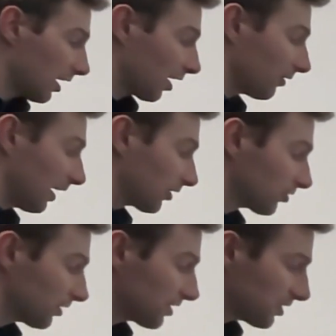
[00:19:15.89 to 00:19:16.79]
are
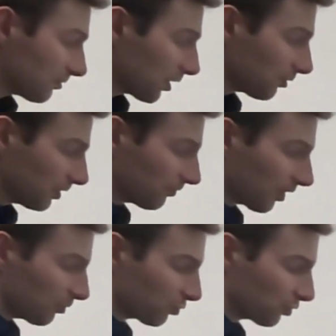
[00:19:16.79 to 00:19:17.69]
actually 0 if
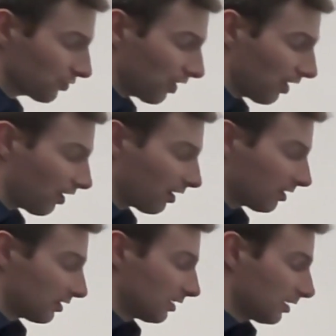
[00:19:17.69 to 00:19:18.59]
I put r
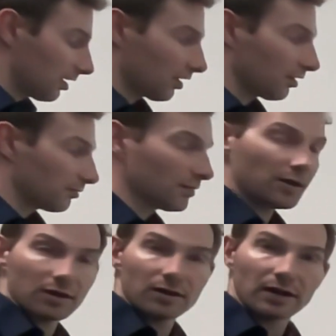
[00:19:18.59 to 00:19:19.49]

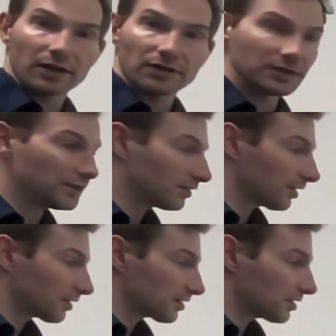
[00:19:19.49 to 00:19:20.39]
as an
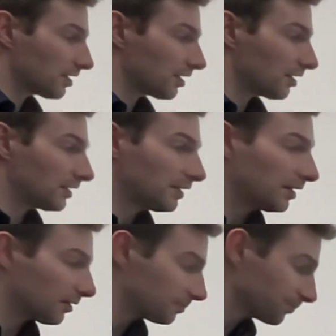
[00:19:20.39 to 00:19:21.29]
index
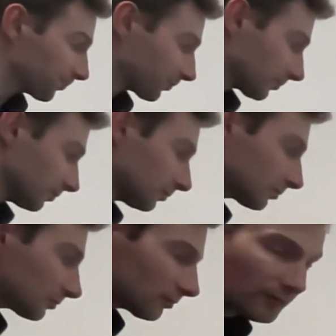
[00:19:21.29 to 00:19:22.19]
here.
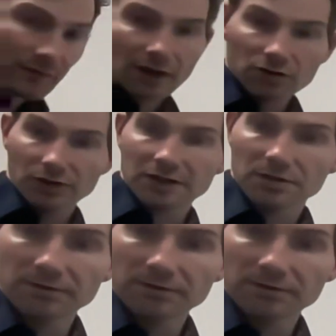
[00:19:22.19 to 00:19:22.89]
So that's